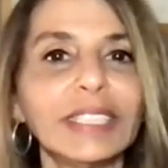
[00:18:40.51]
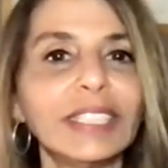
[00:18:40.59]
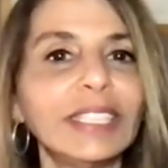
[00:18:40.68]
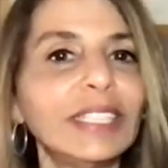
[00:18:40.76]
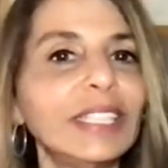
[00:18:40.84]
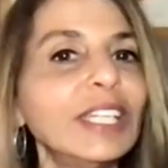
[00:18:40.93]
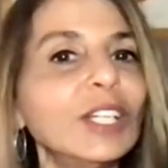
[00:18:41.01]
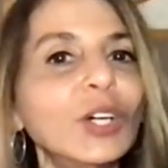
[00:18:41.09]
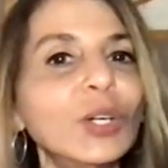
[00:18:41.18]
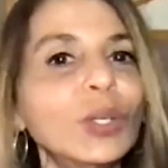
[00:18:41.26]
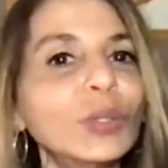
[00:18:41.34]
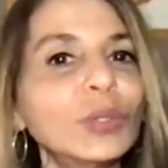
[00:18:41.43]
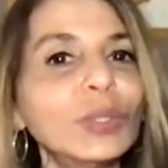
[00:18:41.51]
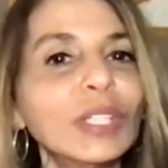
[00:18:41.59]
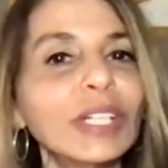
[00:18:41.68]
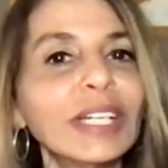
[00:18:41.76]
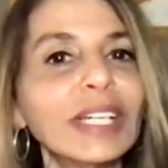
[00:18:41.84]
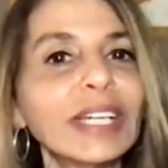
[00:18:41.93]
The ego
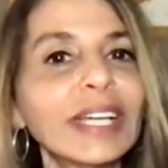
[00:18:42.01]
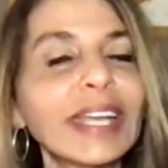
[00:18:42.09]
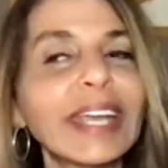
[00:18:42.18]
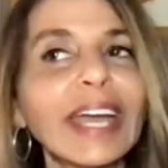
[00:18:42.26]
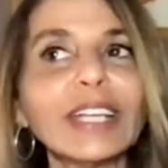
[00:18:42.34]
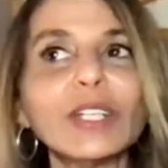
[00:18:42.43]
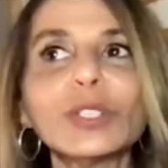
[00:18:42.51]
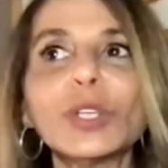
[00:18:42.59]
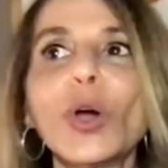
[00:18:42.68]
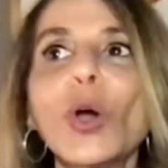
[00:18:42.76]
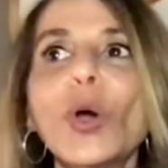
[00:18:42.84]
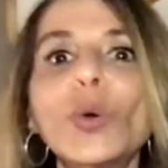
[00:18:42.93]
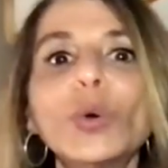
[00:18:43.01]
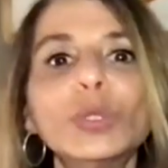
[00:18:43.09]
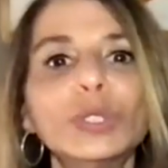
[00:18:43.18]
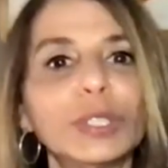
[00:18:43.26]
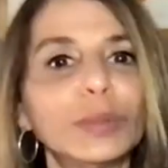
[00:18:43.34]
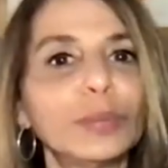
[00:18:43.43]
cannot
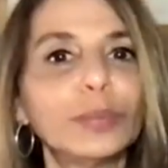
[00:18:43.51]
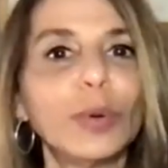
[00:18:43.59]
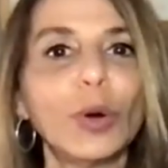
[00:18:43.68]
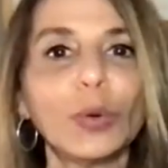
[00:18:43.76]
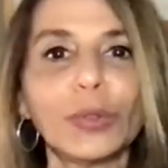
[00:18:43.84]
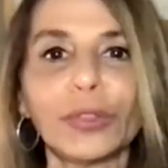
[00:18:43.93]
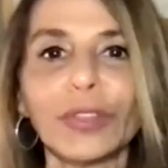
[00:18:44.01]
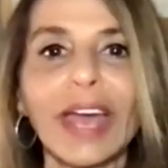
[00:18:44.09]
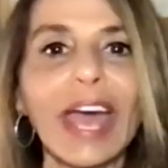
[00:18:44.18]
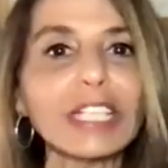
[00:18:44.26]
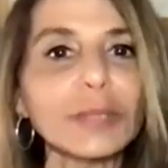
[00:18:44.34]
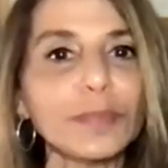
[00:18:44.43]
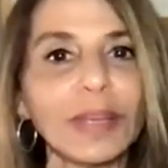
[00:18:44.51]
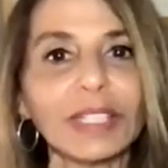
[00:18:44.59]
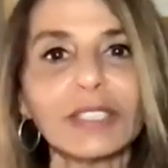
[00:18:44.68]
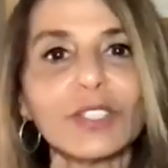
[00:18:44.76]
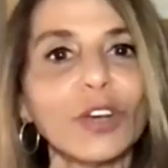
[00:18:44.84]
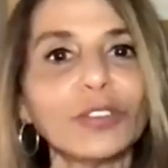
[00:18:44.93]
hold both
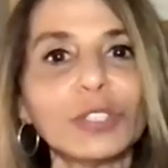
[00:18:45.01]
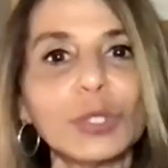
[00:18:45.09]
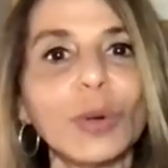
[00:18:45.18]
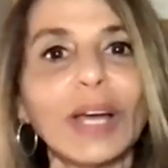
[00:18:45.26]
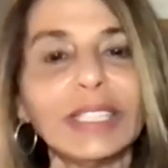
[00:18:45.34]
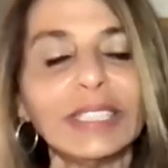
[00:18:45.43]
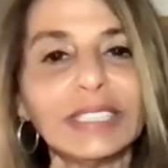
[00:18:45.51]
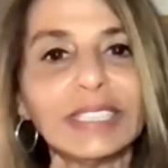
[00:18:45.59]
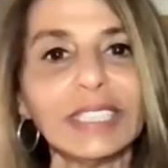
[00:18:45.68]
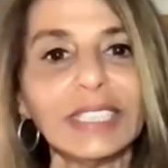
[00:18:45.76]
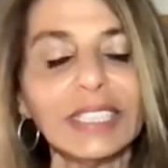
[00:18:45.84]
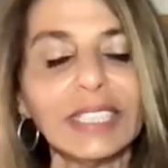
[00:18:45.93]
aspects of duality.